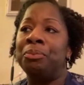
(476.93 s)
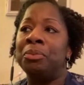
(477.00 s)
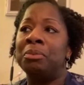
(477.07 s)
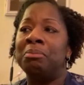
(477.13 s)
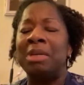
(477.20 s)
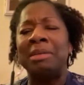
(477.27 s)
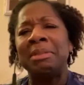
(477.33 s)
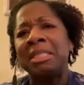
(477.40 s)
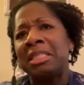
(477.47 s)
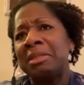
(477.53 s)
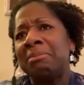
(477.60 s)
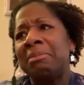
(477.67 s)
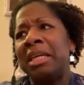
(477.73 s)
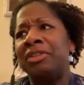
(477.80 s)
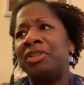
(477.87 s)
maybe
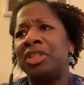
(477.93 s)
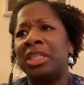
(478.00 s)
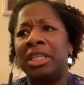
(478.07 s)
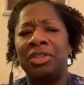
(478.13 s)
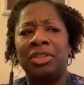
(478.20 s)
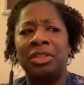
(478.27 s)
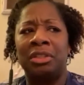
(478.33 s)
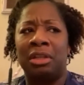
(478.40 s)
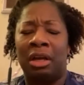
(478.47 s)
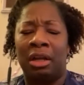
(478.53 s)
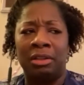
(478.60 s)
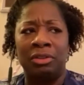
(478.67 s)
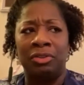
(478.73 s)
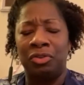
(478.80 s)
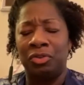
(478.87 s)
some education,
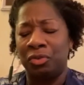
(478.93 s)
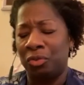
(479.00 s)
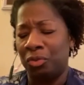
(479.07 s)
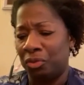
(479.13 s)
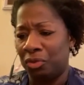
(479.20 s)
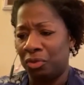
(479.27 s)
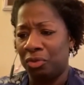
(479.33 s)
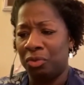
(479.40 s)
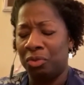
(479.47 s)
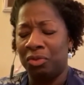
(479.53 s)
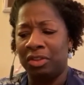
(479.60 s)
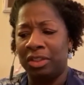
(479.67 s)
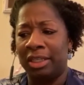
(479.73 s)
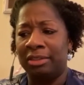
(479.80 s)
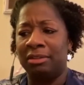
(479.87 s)
knowledge, tool sets,